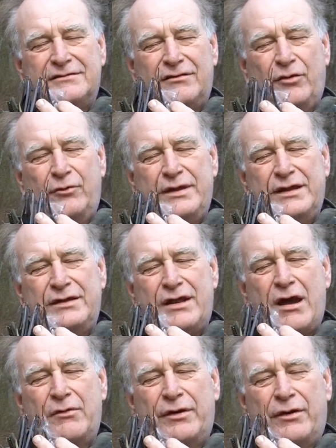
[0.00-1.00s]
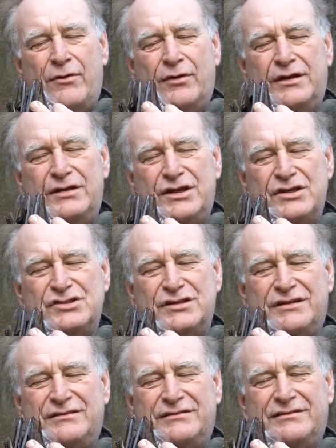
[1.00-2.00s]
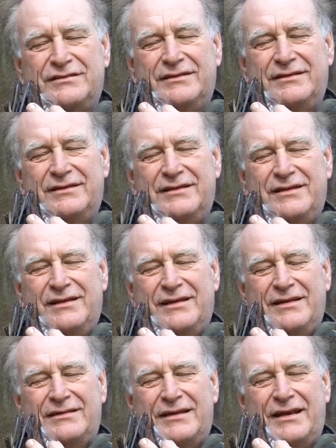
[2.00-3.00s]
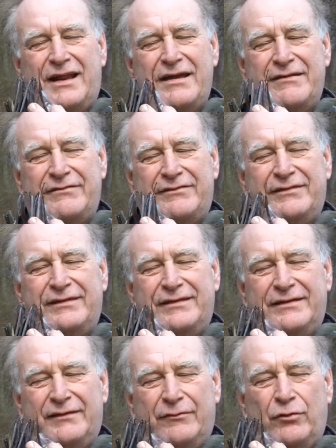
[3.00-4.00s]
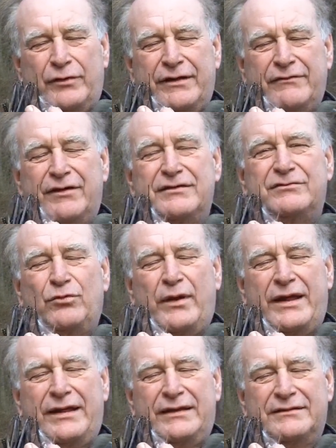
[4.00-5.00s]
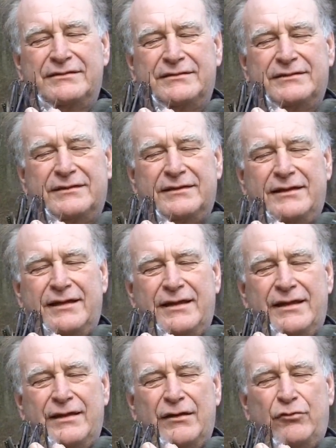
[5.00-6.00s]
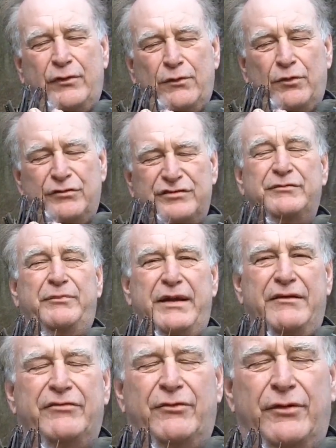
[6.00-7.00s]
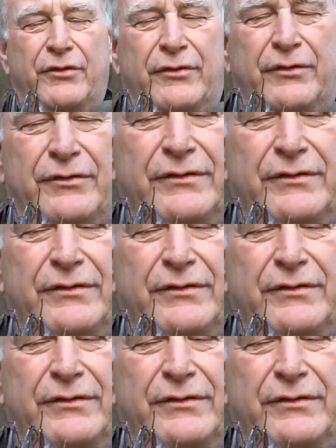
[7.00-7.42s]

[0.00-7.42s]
so that we can know in all conditions that life will give us wings if we will speak for her.